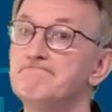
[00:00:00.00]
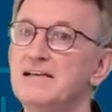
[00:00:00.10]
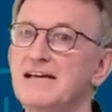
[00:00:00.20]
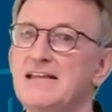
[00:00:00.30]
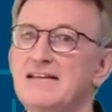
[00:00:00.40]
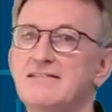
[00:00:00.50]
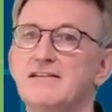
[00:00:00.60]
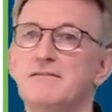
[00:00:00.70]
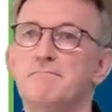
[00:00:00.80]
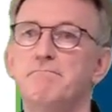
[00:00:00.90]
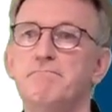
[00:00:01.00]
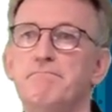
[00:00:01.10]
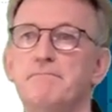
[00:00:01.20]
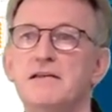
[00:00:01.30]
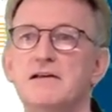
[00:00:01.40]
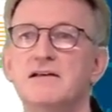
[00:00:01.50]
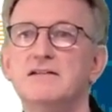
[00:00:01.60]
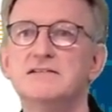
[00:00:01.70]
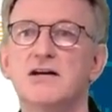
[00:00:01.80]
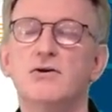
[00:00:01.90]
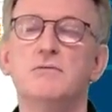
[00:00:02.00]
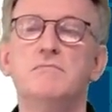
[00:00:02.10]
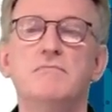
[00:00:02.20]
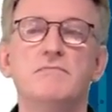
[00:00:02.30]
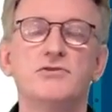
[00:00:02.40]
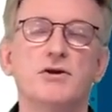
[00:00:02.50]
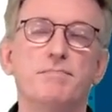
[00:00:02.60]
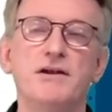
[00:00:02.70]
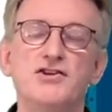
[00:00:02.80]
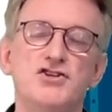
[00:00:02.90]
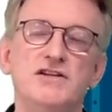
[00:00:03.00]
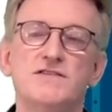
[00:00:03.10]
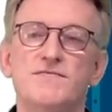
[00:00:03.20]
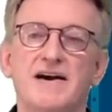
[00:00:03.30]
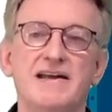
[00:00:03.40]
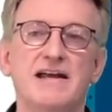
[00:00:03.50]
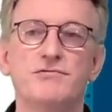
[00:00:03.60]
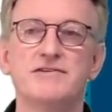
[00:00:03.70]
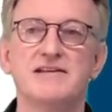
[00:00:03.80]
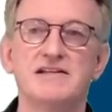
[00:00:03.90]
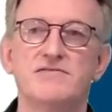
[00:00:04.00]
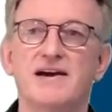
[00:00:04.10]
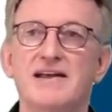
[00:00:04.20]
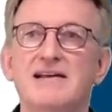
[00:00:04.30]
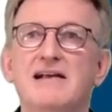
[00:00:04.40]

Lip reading: and that's it. So topology is fine, everything is fine,